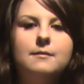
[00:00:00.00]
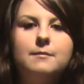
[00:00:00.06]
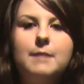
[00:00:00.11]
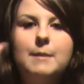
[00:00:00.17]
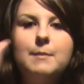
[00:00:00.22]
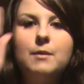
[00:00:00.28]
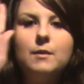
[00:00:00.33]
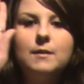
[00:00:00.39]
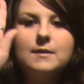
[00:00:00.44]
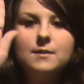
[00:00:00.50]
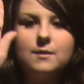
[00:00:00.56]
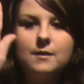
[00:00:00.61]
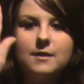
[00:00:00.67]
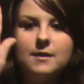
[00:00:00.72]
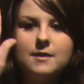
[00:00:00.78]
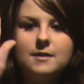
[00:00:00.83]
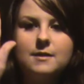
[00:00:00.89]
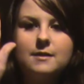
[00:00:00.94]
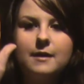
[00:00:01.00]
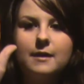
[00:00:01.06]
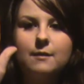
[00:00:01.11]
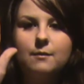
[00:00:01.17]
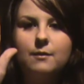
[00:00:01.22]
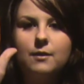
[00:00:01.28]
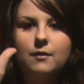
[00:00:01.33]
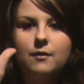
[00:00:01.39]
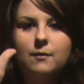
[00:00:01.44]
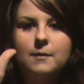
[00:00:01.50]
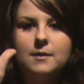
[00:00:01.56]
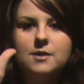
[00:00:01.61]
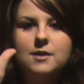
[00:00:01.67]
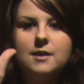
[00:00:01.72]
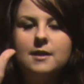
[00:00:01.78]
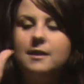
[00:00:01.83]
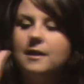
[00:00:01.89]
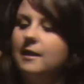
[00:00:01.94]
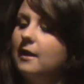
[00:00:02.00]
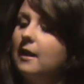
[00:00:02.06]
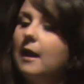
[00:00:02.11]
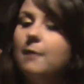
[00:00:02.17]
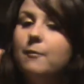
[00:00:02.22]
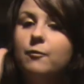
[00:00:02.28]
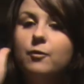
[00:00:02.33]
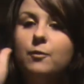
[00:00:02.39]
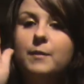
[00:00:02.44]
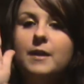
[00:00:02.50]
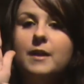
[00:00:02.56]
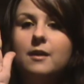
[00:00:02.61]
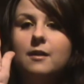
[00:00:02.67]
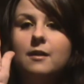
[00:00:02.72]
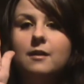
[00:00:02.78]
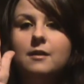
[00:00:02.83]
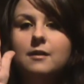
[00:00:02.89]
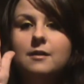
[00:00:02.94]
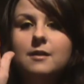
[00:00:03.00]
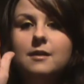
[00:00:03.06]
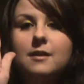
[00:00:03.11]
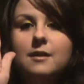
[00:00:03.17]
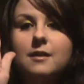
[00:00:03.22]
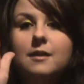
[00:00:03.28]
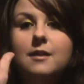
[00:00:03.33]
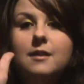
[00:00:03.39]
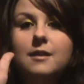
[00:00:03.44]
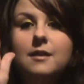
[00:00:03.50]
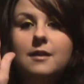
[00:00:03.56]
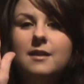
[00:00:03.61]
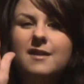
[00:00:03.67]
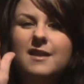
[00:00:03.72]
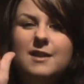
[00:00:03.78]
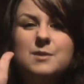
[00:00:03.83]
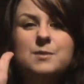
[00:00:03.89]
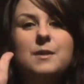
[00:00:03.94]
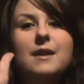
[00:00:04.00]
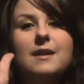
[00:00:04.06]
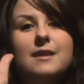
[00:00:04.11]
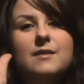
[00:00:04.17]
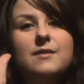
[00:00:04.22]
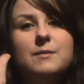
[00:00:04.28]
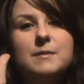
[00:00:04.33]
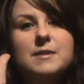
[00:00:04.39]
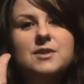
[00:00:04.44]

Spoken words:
people always do this, like, when they're from Michigan, like, I'm from here. That's where I live in